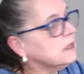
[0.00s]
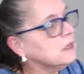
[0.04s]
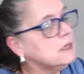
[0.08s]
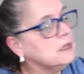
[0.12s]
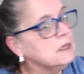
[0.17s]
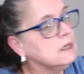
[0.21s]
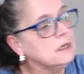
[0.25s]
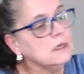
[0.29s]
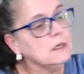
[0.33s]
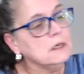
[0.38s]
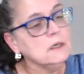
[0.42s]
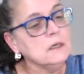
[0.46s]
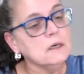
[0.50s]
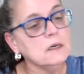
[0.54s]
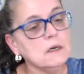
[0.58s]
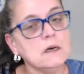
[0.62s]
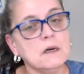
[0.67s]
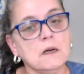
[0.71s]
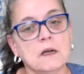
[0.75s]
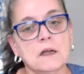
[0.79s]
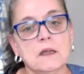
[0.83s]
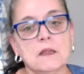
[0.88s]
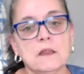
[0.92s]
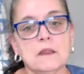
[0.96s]
here,
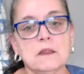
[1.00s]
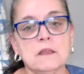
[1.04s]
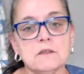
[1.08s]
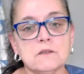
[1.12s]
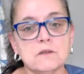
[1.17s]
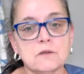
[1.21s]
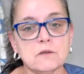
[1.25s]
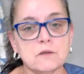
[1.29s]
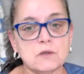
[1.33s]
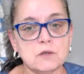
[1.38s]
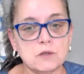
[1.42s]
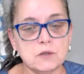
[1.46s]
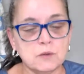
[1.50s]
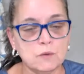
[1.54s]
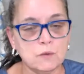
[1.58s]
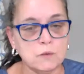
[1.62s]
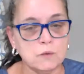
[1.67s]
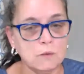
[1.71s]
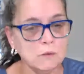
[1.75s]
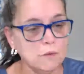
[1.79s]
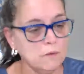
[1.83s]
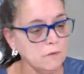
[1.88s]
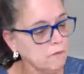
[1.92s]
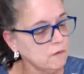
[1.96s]
these are the
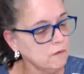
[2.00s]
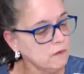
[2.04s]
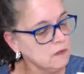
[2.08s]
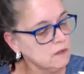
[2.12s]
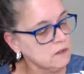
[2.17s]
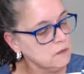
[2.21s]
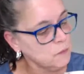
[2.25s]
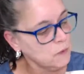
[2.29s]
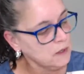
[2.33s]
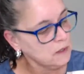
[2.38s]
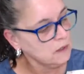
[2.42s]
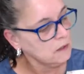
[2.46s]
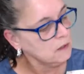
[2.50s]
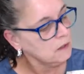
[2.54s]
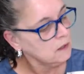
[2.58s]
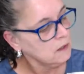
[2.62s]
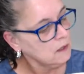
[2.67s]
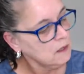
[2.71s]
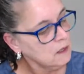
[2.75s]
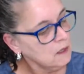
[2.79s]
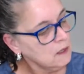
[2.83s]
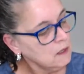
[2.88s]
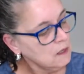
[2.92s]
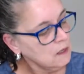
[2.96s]
2 for this one.
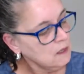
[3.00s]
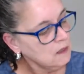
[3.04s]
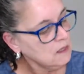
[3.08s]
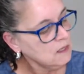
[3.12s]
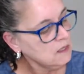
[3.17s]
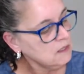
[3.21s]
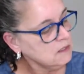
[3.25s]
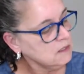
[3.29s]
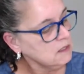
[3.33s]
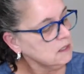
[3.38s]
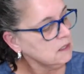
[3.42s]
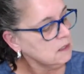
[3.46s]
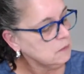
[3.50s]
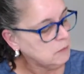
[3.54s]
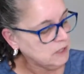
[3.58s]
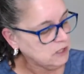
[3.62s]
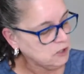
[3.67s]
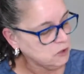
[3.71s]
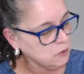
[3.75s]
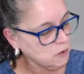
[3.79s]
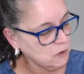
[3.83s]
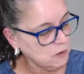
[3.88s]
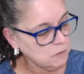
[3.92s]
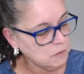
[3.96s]
These need to be
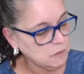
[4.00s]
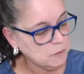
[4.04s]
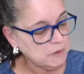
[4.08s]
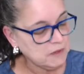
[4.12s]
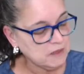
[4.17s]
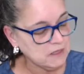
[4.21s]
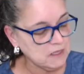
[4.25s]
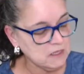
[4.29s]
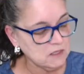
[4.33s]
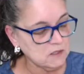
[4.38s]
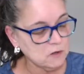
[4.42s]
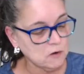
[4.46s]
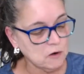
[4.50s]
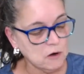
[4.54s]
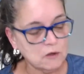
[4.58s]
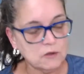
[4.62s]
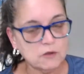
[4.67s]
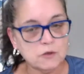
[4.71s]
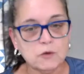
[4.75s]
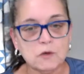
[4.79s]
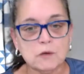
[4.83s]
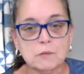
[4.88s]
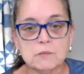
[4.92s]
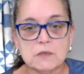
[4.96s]
trimmed, but these are all
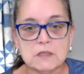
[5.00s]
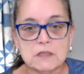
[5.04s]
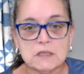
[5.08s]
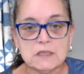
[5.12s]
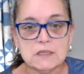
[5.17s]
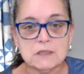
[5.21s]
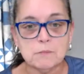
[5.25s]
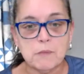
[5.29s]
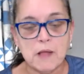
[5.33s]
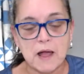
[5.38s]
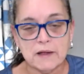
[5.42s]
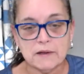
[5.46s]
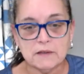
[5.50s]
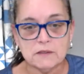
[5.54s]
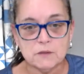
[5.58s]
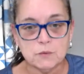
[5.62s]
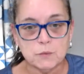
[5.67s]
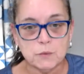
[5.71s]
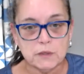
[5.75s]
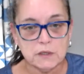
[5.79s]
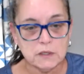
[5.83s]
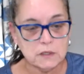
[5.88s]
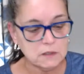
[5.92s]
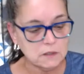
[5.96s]
trimmed, and this block is
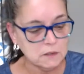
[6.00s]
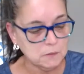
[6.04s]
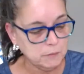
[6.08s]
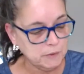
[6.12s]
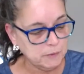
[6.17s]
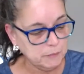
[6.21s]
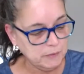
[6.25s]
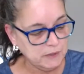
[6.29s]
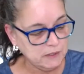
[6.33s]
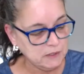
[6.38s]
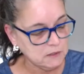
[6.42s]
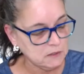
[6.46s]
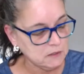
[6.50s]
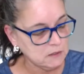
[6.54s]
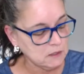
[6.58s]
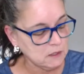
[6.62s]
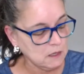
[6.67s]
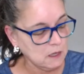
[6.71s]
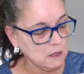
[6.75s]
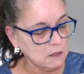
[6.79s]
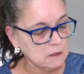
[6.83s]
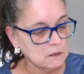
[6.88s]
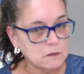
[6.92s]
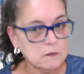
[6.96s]
ready to be pieced
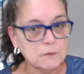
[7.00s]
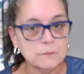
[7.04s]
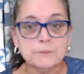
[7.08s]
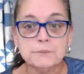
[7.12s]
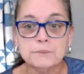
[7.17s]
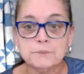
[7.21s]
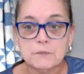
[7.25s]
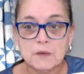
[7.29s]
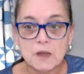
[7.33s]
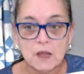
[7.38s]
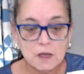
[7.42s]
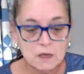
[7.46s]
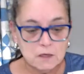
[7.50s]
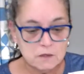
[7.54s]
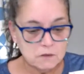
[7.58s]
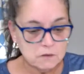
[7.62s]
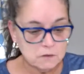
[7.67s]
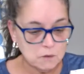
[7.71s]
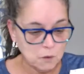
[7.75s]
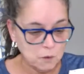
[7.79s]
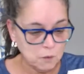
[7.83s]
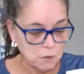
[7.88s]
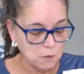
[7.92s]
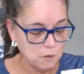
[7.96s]
together.
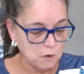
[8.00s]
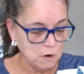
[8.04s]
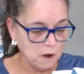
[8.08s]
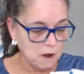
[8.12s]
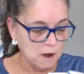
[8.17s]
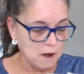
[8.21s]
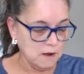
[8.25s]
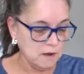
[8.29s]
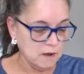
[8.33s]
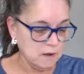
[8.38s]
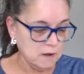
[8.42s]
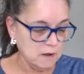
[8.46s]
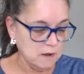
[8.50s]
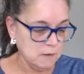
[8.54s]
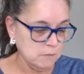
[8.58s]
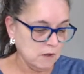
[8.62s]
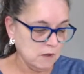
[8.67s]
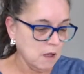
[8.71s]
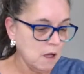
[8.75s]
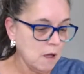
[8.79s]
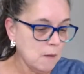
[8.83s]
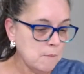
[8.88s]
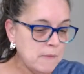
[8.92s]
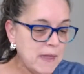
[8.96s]
So I'm
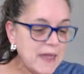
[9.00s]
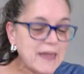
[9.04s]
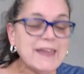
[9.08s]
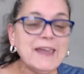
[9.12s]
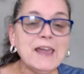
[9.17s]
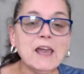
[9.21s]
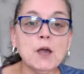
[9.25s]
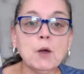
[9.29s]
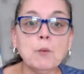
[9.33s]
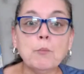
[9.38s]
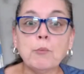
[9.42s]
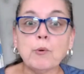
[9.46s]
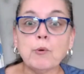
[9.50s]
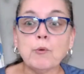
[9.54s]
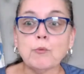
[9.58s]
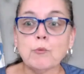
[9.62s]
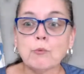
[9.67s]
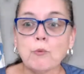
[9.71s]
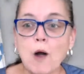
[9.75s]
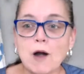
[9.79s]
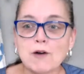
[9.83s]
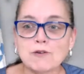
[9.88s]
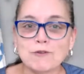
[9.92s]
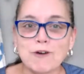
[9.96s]
making
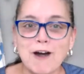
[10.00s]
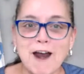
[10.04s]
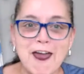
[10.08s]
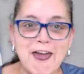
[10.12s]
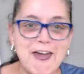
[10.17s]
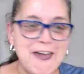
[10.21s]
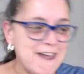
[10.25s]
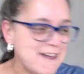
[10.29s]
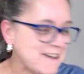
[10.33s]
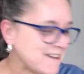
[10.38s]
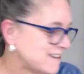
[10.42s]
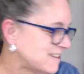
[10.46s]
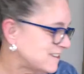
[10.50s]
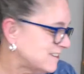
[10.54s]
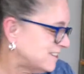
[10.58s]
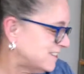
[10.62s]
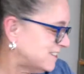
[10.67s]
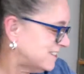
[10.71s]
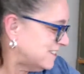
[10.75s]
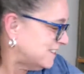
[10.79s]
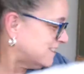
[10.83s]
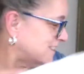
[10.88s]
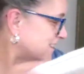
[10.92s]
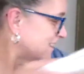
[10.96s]

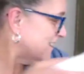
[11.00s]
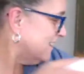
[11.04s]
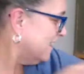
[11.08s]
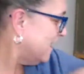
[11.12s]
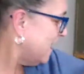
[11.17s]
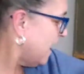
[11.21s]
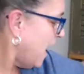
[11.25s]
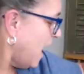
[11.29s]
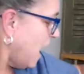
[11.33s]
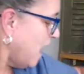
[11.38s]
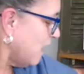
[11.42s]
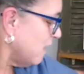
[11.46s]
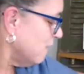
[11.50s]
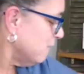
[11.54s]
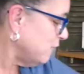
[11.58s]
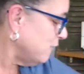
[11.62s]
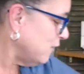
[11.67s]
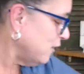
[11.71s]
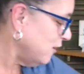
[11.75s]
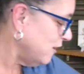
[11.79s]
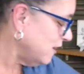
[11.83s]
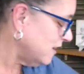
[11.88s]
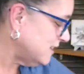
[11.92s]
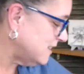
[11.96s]
progress, and I'm
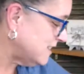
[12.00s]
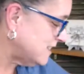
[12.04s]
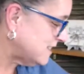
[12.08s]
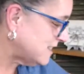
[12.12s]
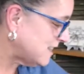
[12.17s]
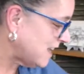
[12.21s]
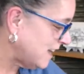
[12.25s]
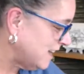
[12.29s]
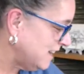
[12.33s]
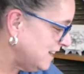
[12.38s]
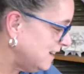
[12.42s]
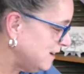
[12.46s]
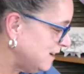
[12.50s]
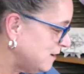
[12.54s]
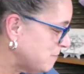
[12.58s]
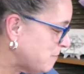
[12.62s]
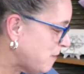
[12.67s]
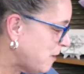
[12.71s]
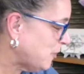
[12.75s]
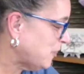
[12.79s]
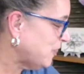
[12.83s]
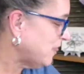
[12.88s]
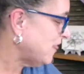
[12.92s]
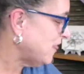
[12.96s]
very excited about